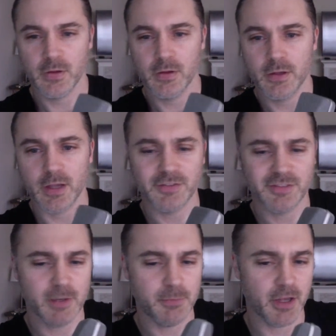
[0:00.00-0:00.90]
Guys,
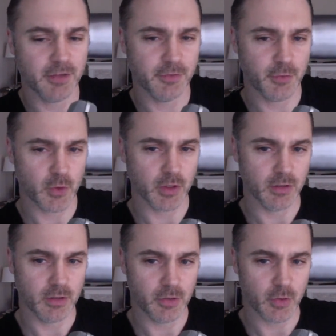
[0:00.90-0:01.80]
type yes if you can
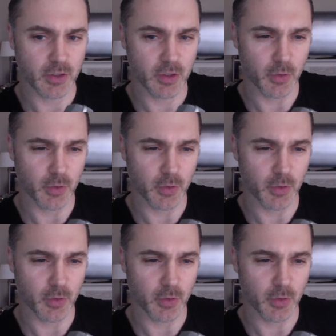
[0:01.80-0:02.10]
hear what